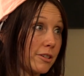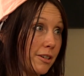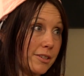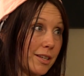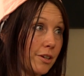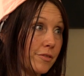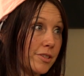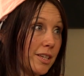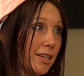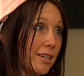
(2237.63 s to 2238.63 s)
on
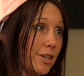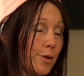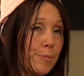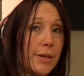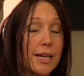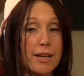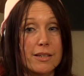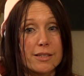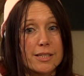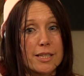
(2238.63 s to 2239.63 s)
ourselves
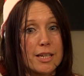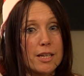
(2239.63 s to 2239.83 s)
because